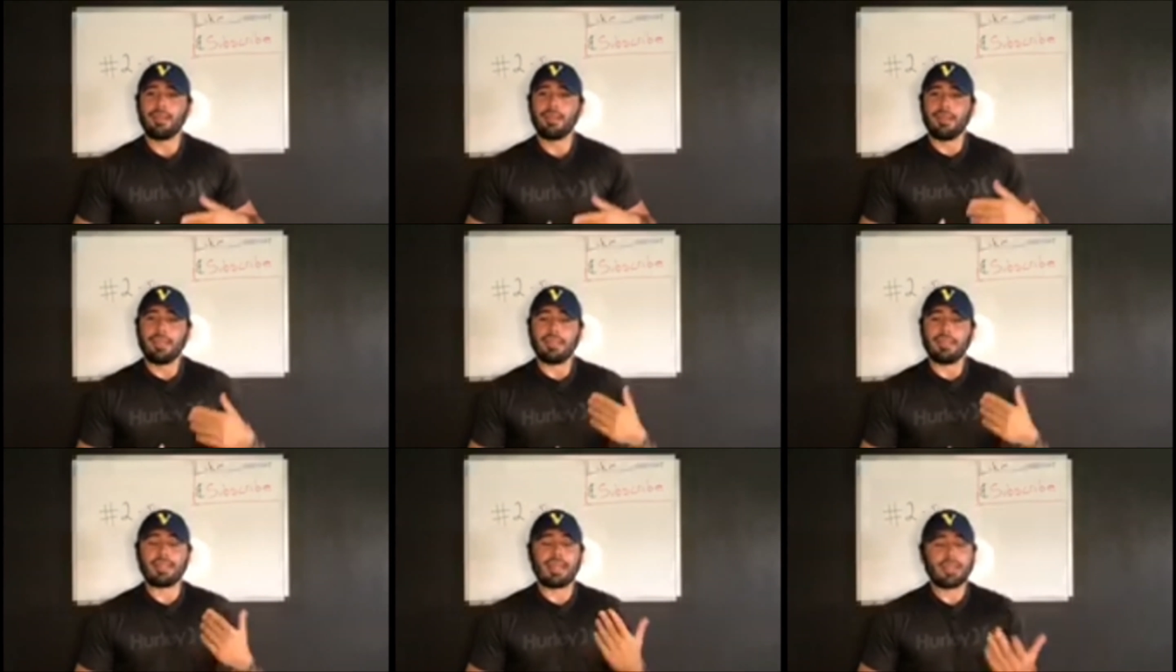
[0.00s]

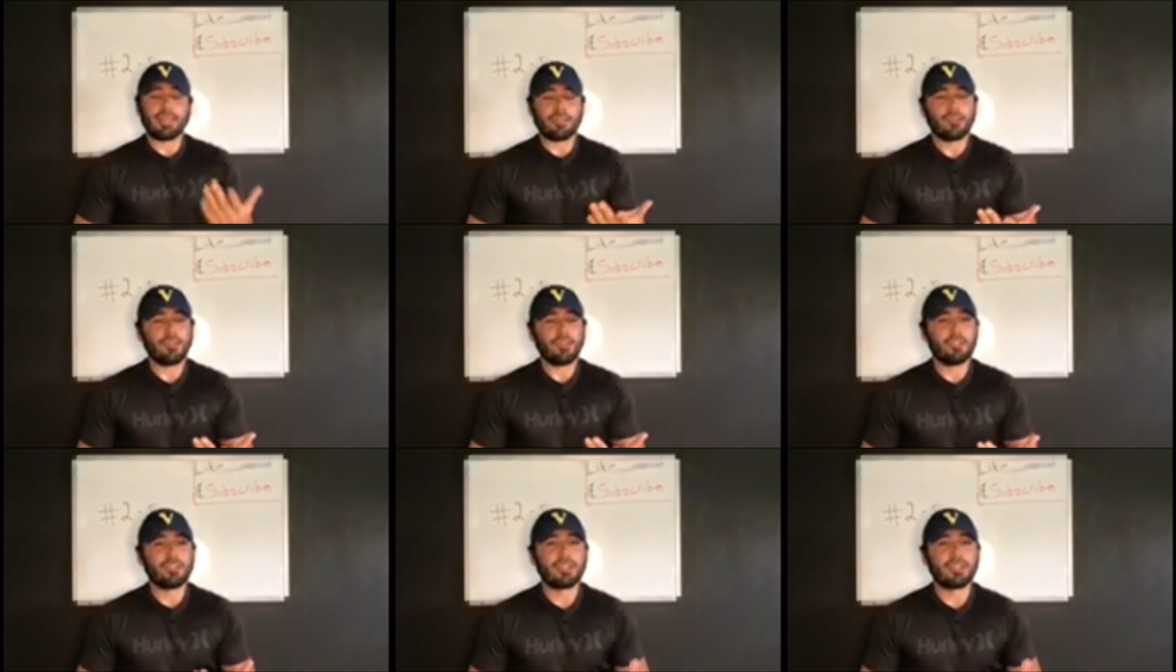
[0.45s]
And I
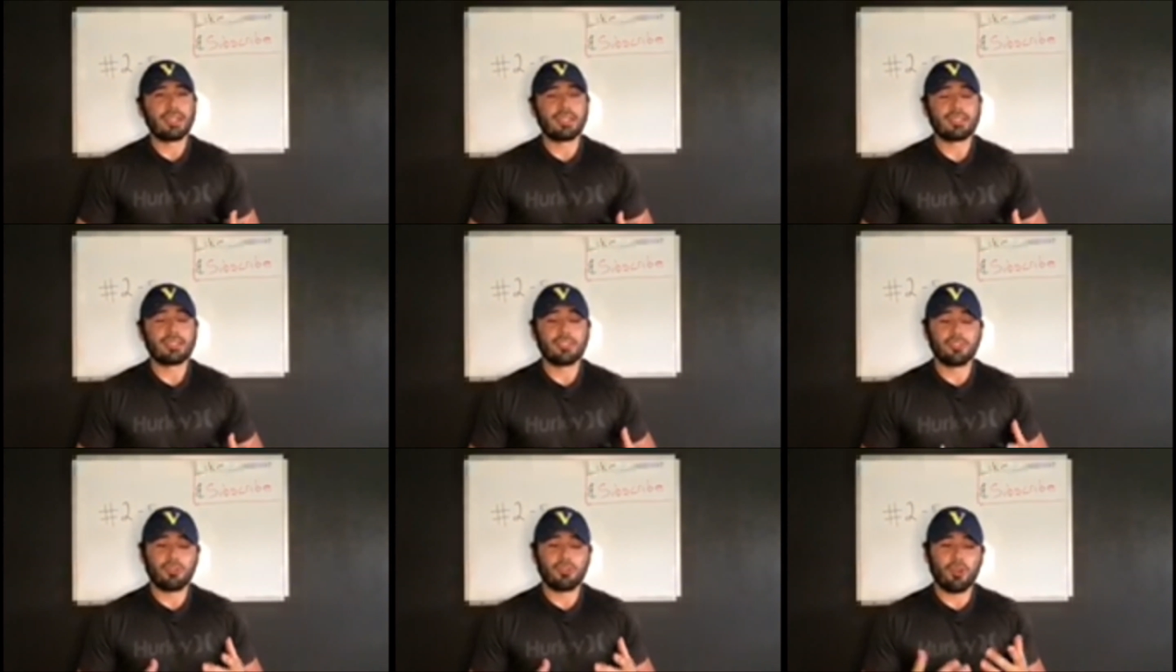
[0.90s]
encourage you guys
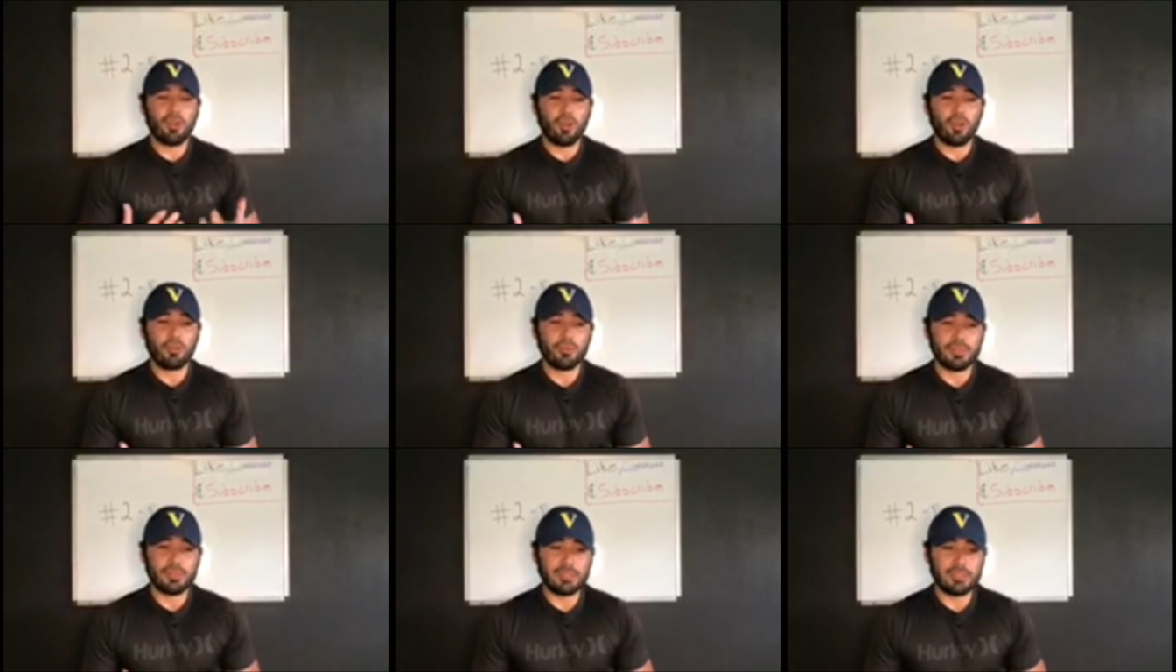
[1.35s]
to
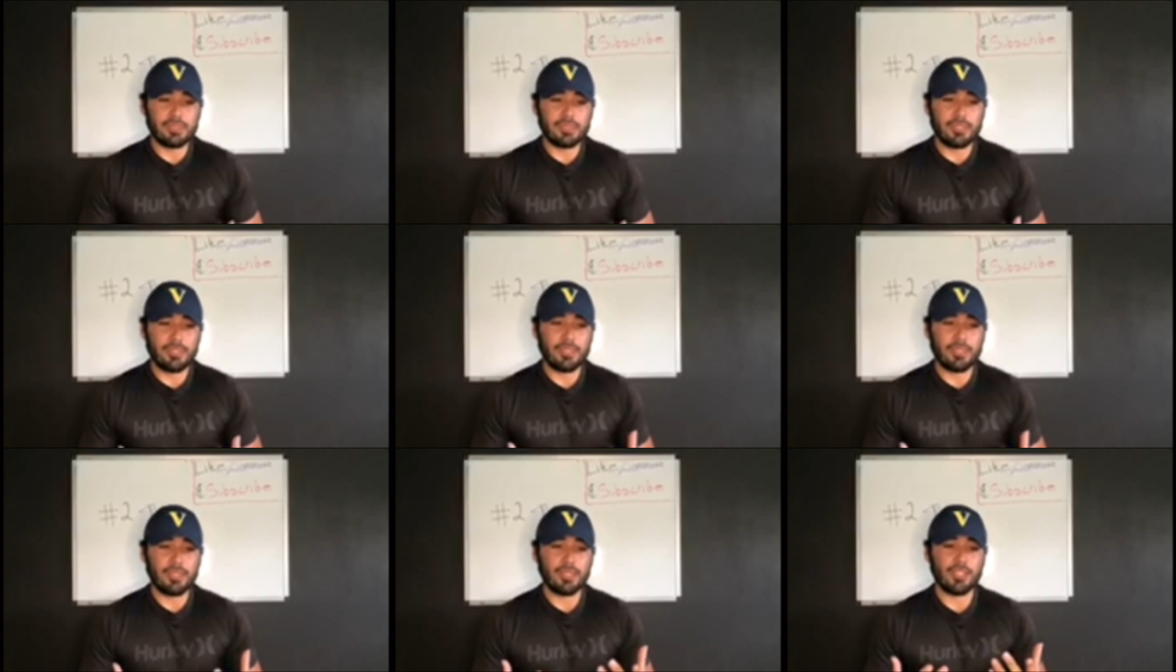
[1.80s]
always
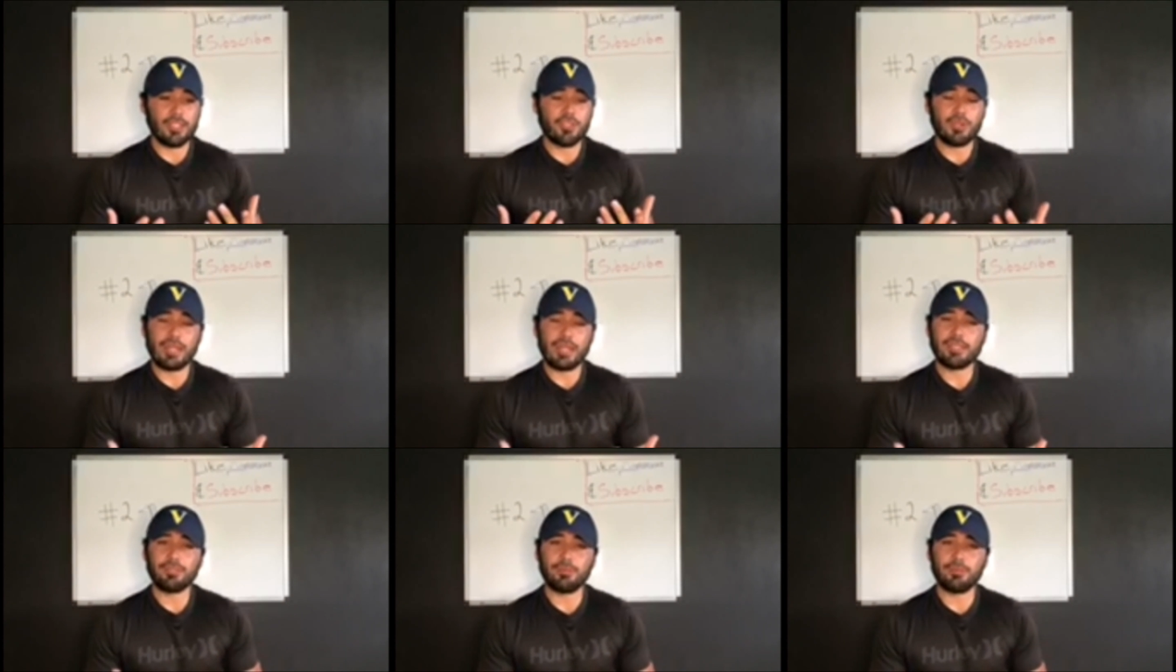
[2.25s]
try
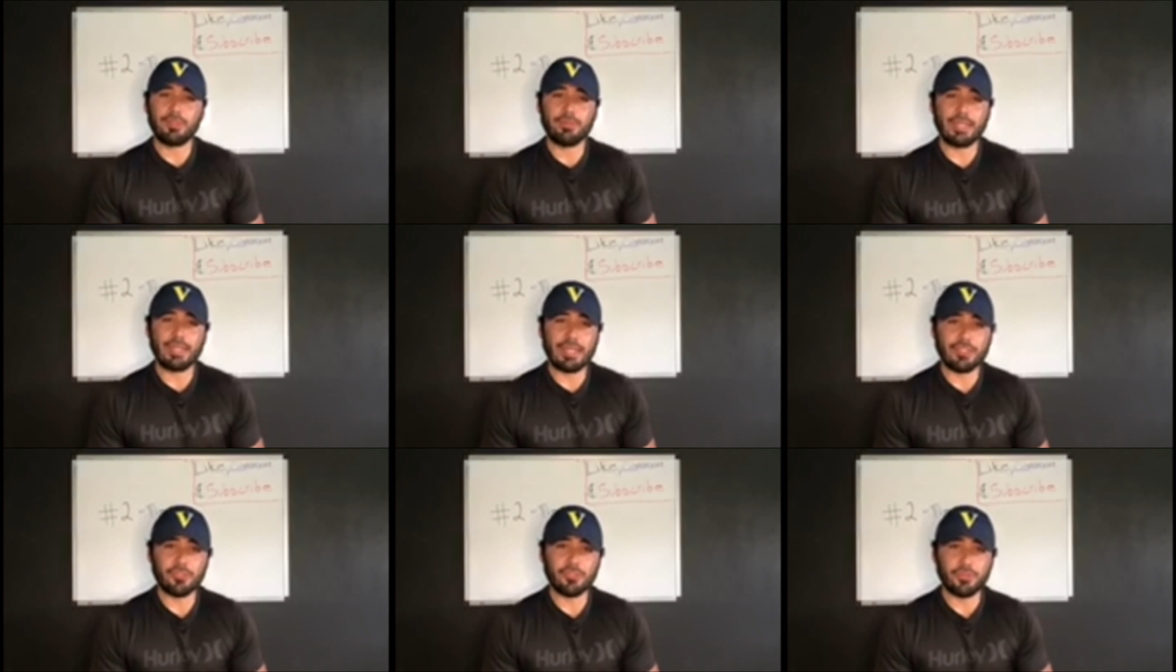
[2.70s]
to be
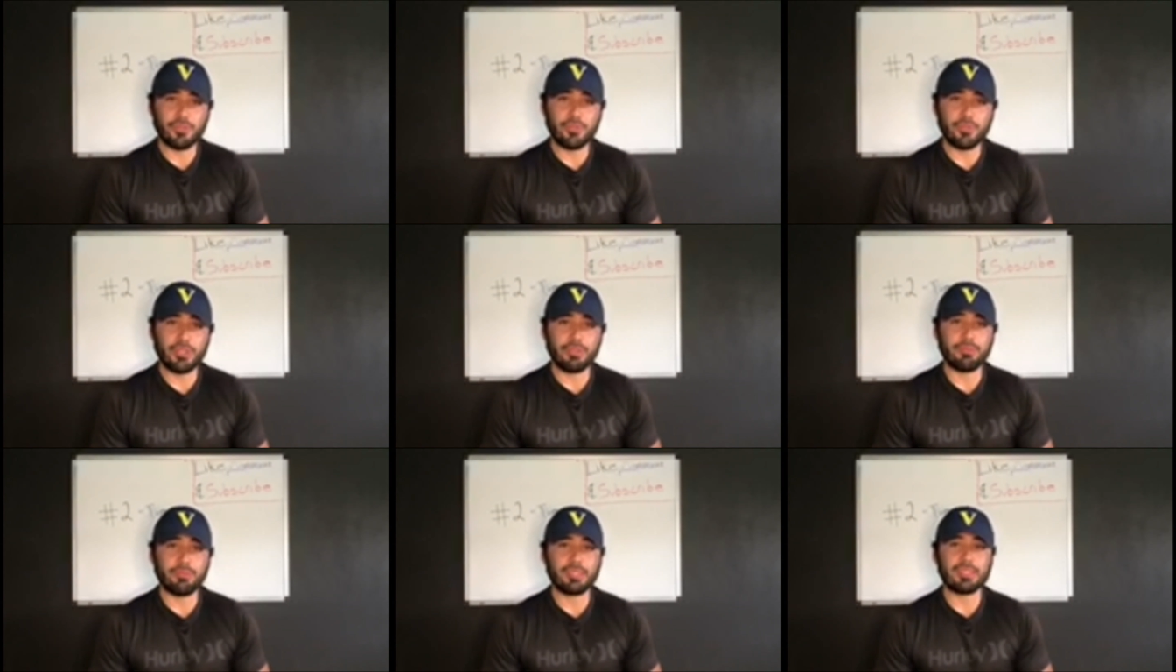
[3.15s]
financial free,
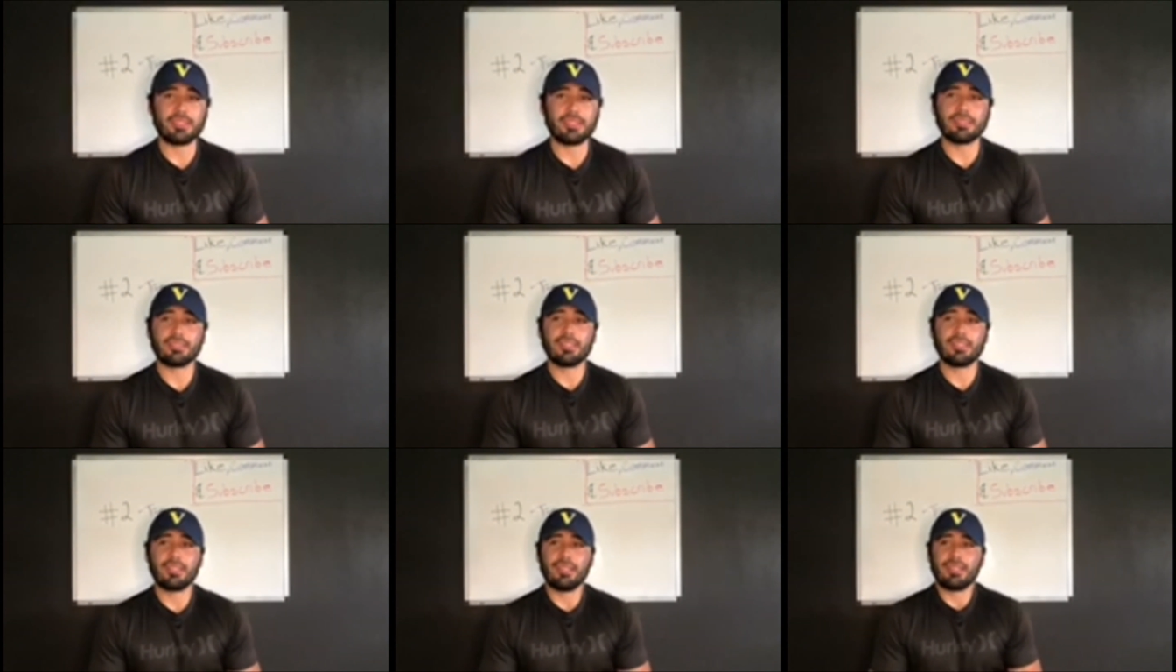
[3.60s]
because
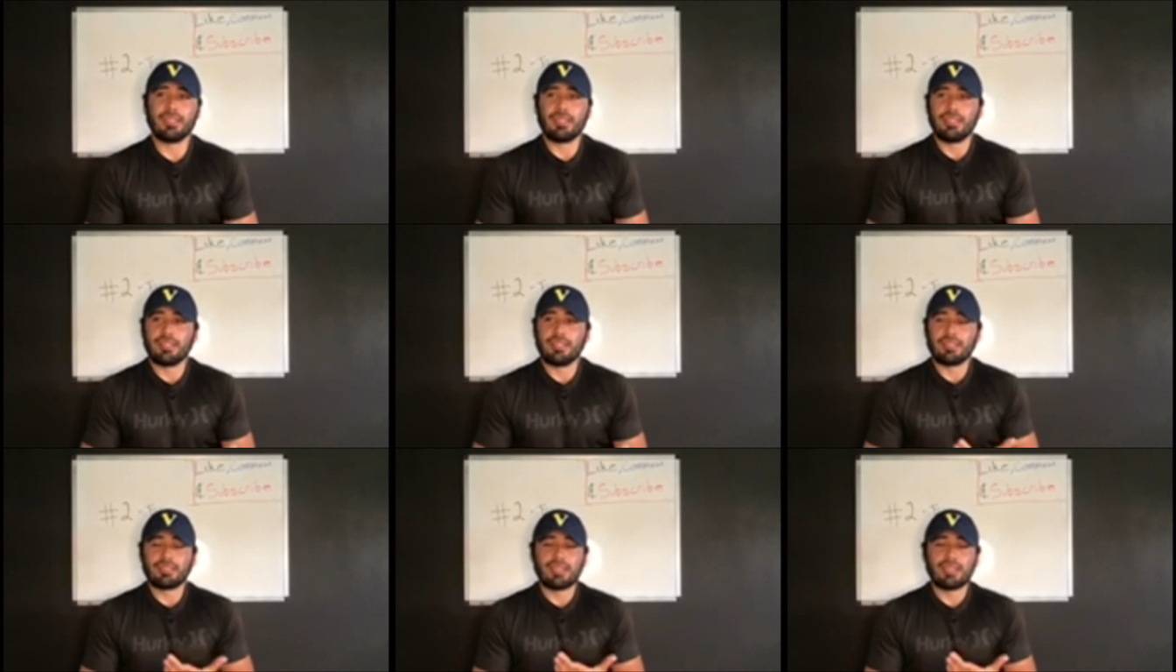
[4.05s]

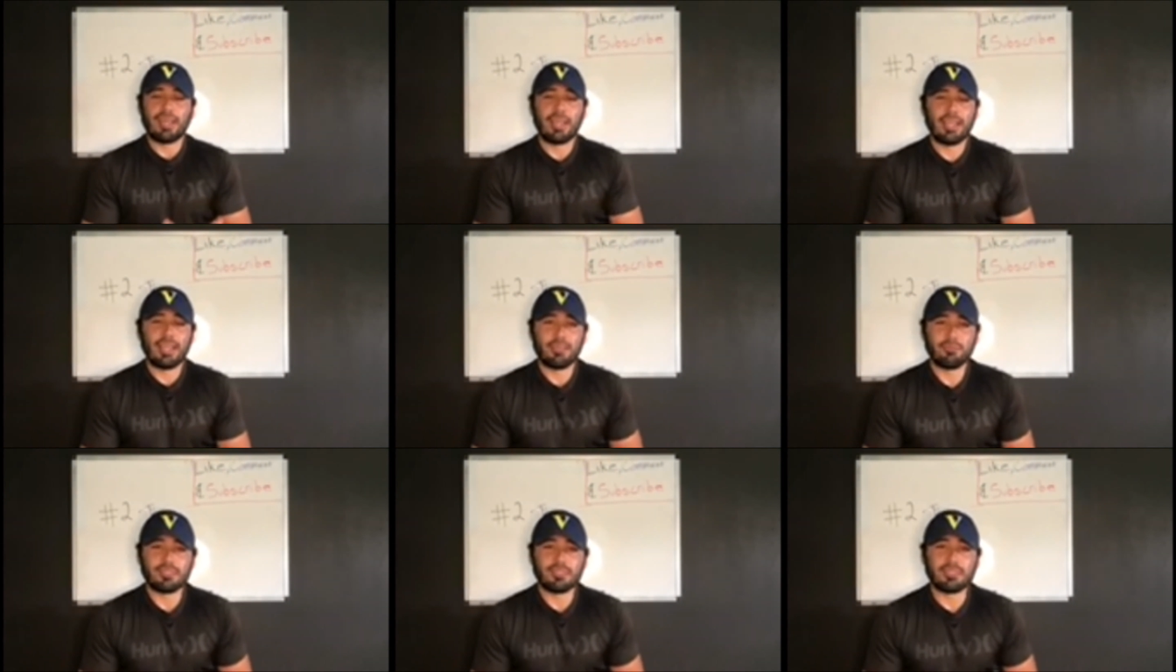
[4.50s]
time is